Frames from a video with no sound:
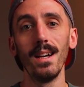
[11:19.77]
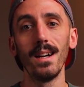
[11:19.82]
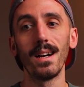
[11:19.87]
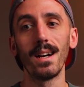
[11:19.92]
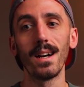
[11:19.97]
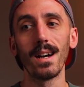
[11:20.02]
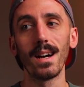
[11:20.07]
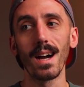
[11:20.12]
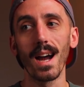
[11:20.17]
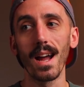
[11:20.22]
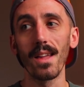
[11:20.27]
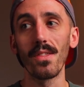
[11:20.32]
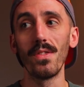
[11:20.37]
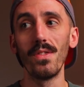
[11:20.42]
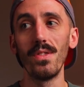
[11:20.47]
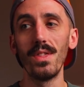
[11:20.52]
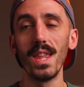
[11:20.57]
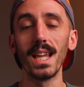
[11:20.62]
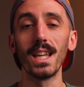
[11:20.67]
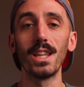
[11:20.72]
I
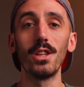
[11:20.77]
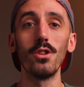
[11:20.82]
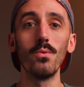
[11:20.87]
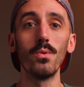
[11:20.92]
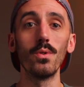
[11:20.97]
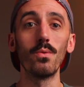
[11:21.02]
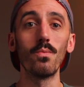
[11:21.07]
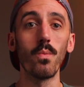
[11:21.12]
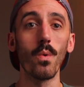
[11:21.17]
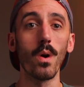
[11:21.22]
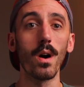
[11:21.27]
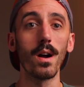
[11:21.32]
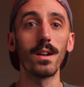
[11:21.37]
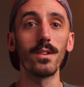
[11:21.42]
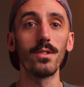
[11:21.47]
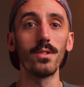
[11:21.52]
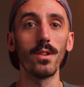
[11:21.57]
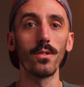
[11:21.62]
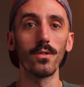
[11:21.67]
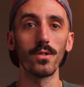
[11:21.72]
think you would want
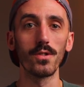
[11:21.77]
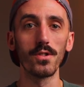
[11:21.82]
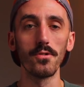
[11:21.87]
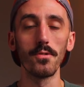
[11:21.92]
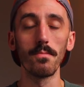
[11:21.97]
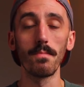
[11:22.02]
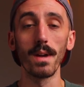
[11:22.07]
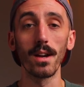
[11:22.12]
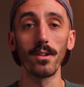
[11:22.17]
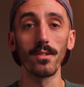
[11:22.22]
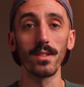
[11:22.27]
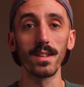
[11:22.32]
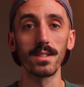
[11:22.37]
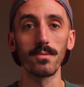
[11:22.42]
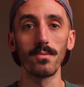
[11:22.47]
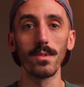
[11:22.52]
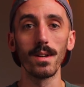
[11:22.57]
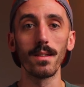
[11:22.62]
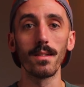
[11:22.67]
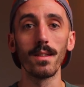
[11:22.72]
another shoe to pair
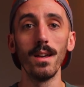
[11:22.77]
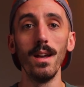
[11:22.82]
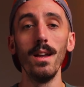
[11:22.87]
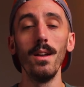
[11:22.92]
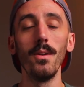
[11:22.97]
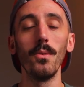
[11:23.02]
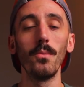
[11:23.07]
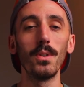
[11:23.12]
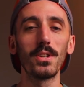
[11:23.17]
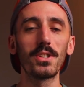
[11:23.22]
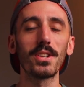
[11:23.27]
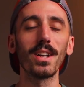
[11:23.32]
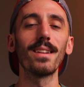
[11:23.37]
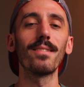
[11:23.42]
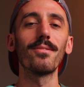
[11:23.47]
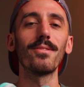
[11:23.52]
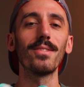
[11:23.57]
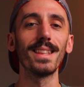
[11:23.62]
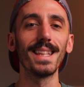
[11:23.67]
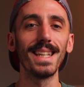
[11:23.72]
this with, which kind
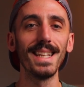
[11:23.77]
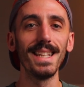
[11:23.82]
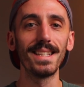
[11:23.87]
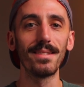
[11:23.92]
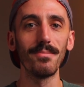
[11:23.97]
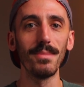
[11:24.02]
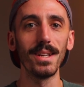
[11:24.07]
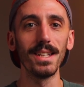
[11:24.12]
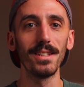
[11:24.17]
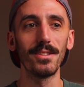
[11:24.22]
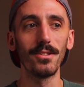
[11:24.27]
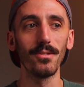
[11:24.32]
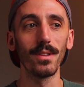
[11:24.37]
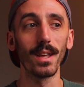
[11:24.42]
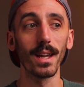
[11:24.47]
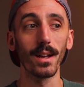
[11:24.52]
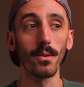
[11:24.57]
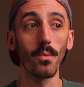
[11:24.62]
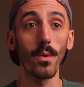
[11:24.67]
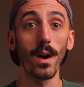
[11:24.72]
of leads me to
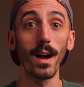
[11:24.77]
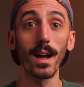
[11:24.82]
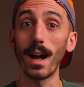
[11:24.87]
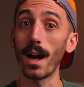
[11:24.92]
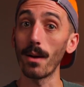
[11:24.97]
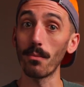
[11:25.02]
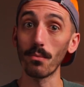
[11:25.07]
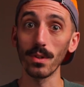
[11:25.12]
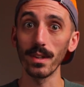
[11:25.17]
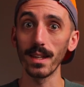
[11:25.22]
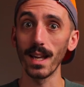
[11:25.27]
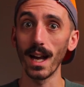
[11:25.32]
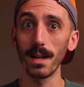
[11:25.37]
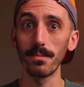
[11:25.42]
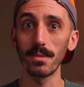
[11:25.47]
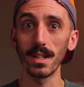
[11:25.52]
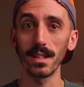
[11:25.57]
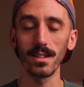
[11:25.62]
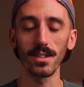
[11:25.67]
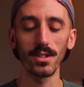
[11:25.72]
why I'm really
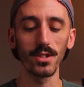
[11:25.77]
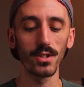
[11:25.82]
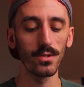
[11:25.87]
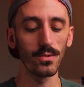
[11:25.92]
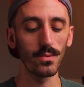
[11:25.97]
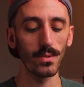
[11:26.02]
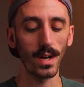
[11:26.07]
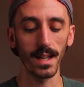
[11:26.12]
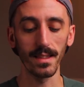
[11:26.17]
hyped on this shoe.